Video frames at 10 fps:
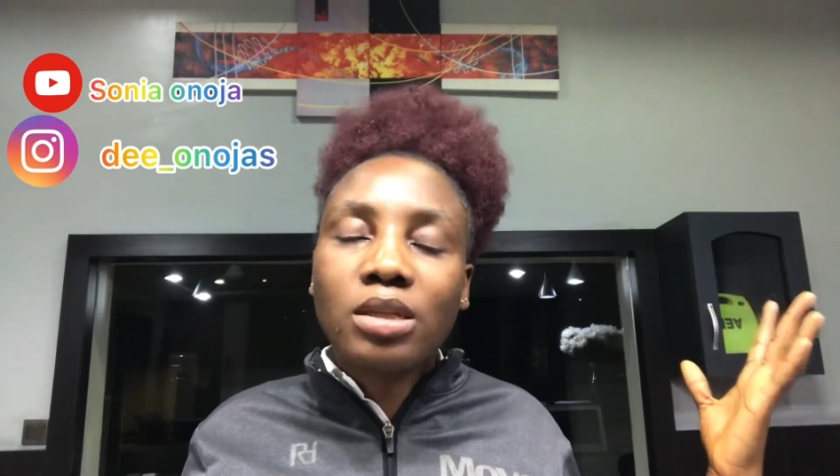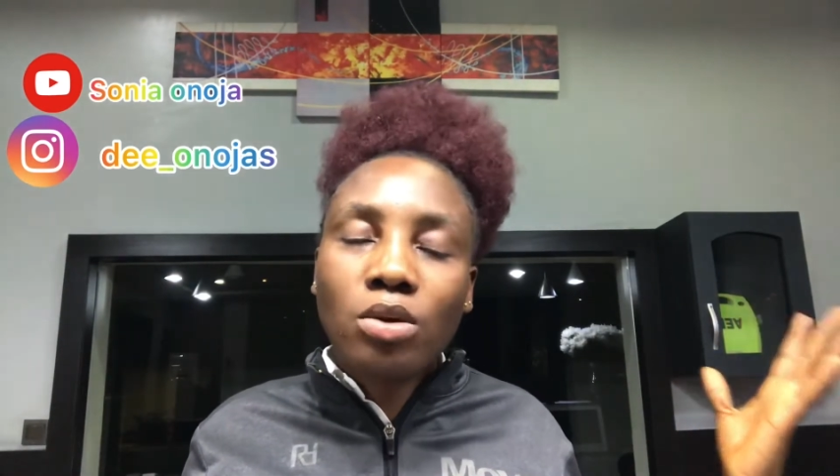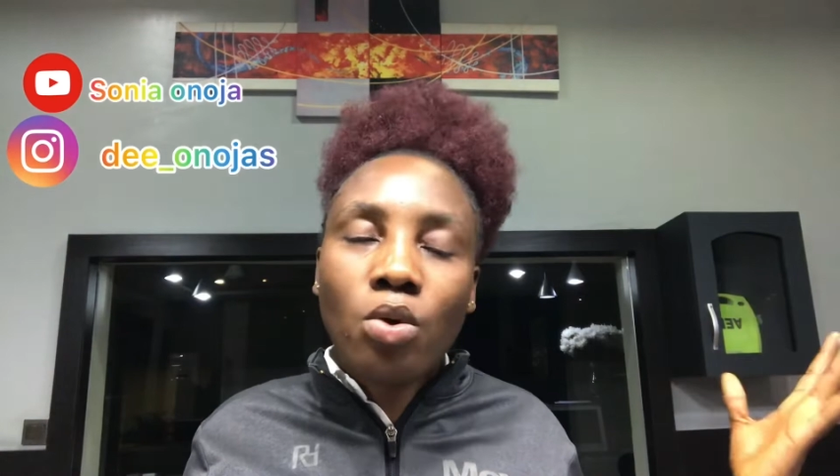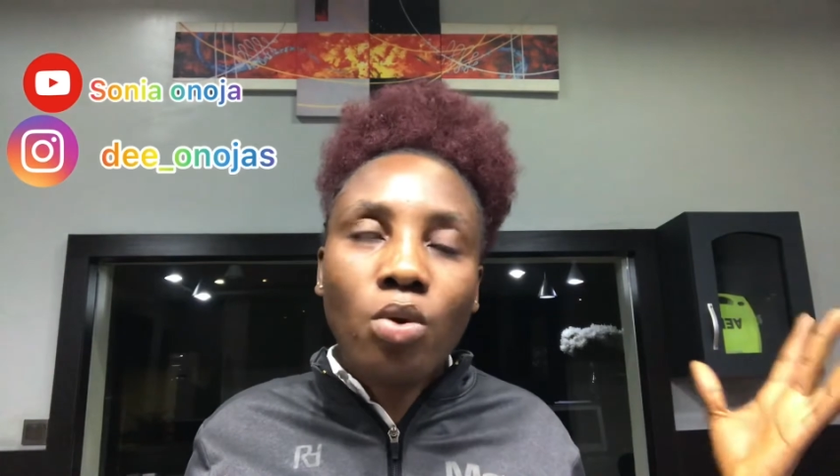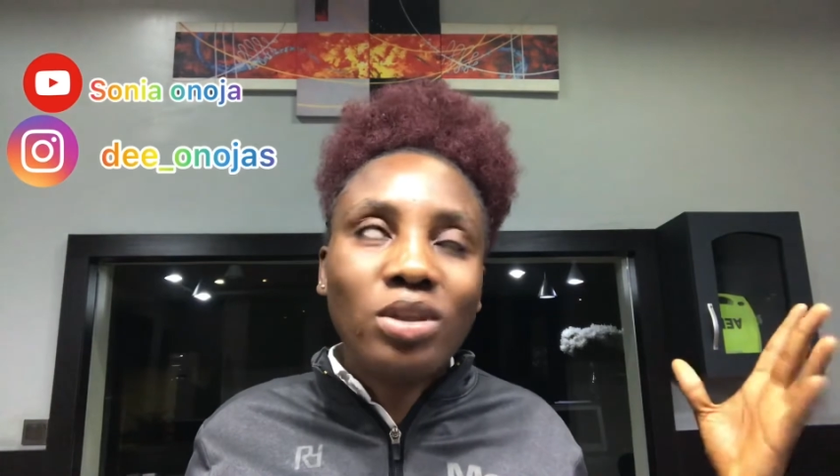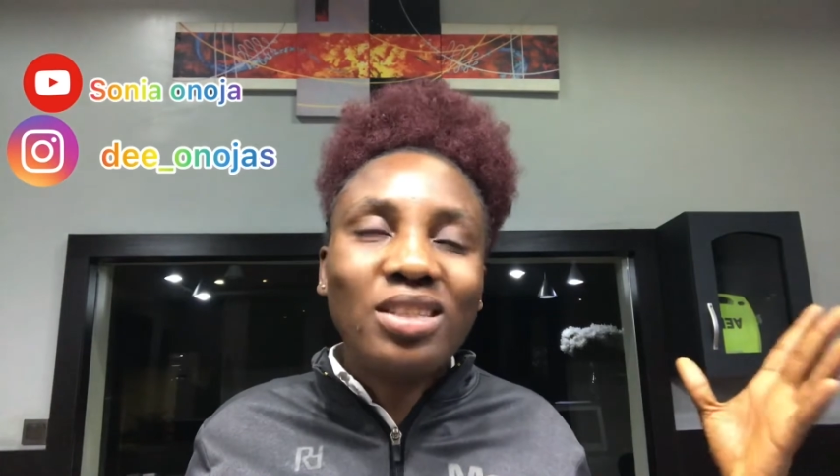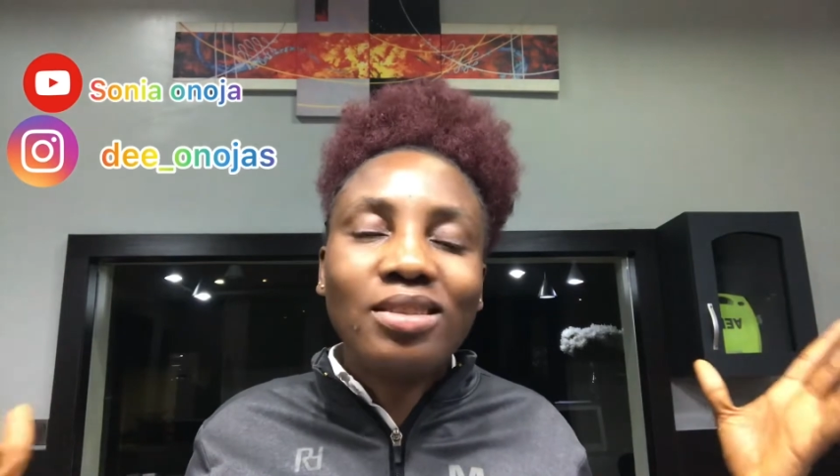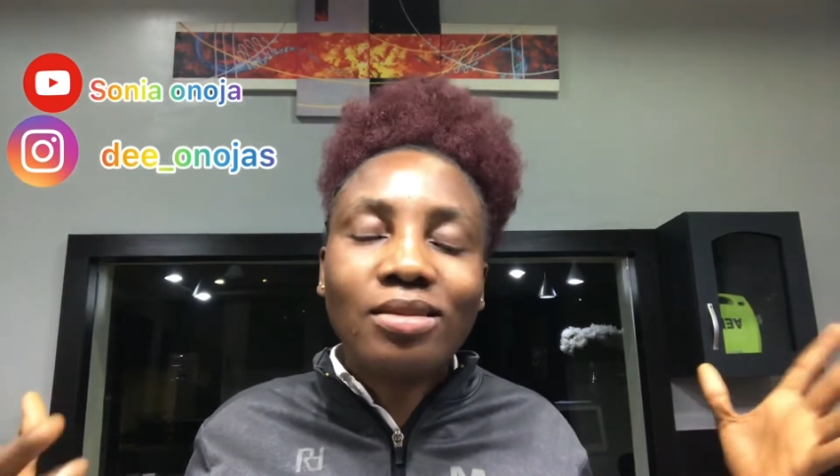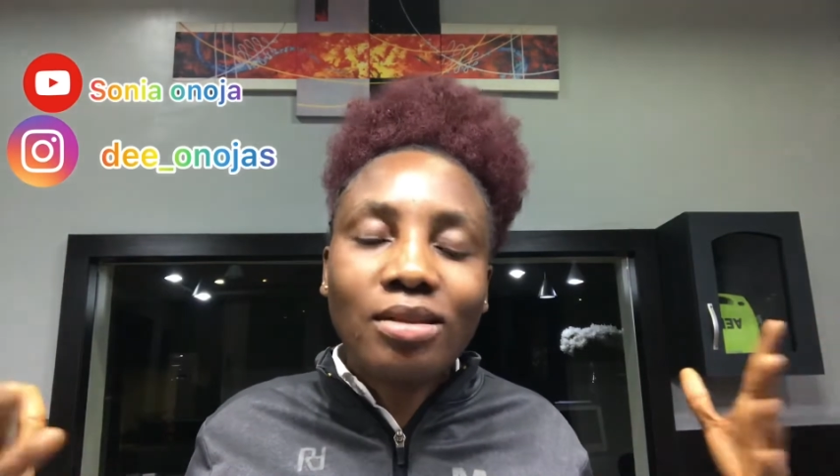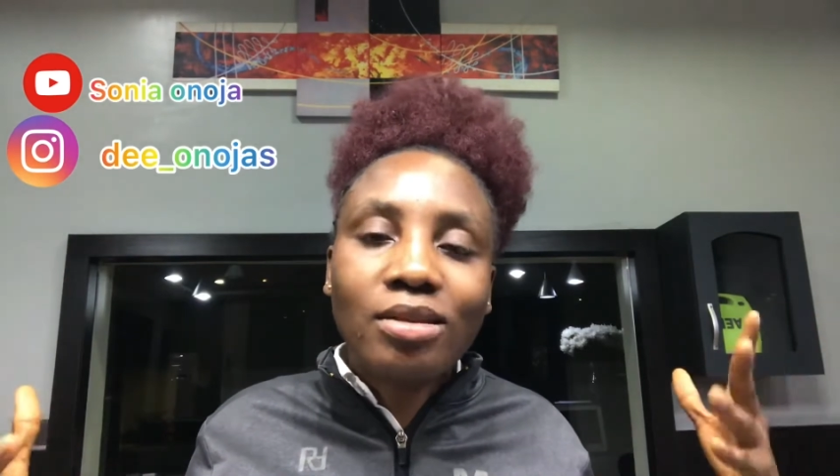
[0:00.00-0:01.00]
golden
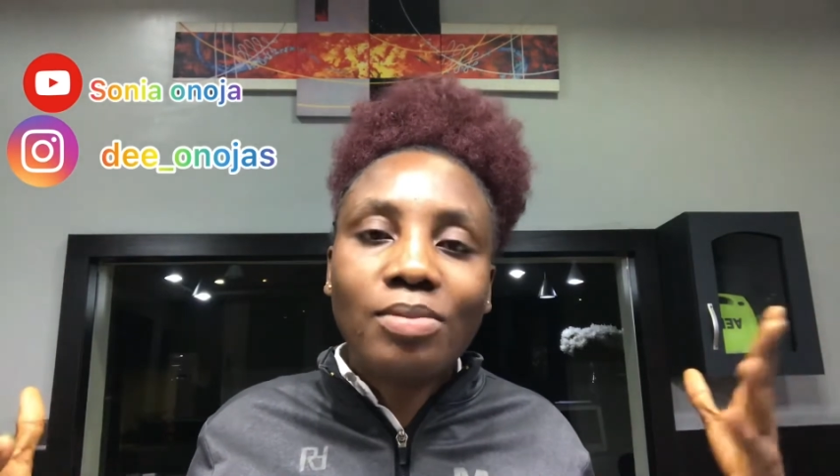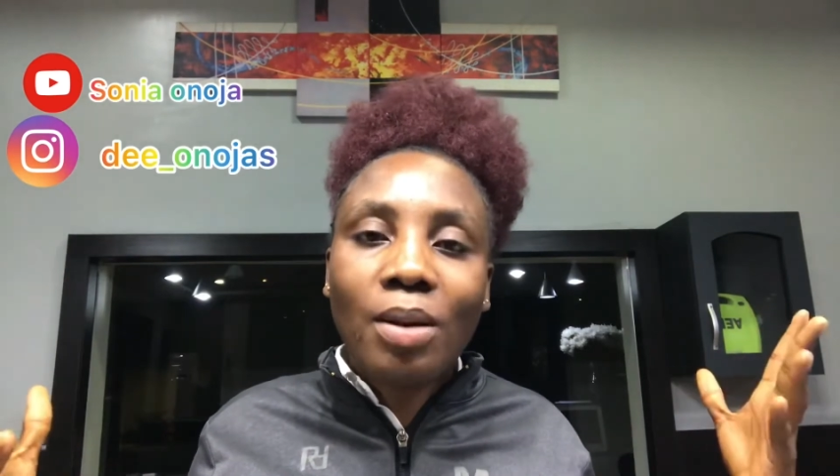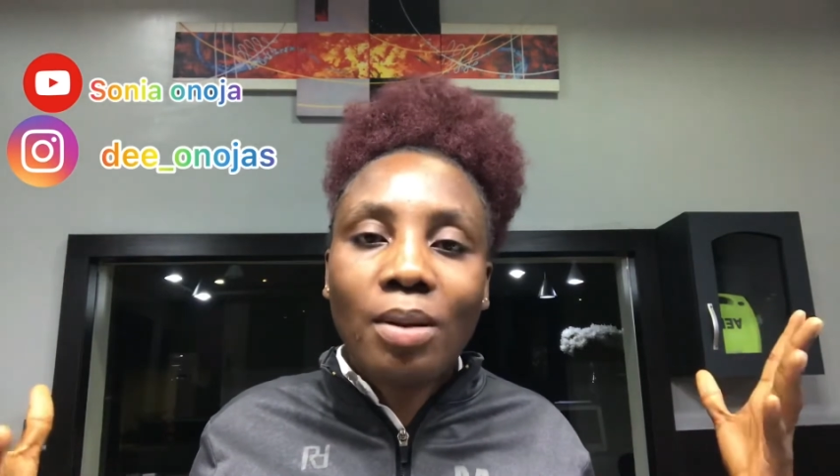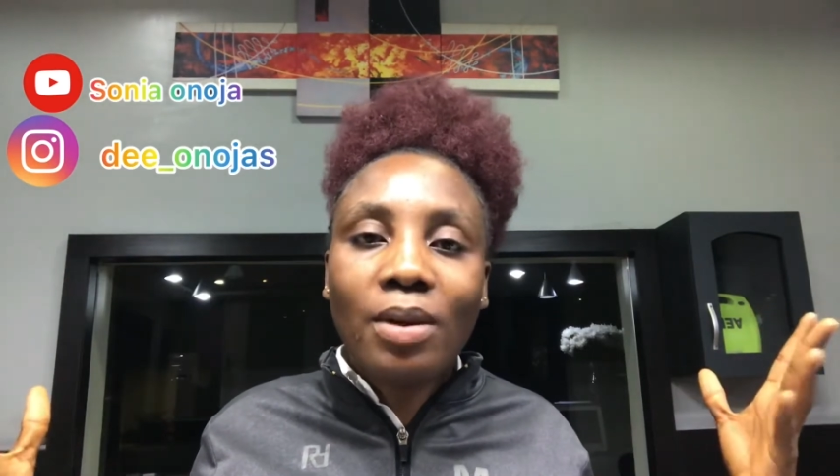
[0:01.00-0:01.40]
seats, blah blah blah.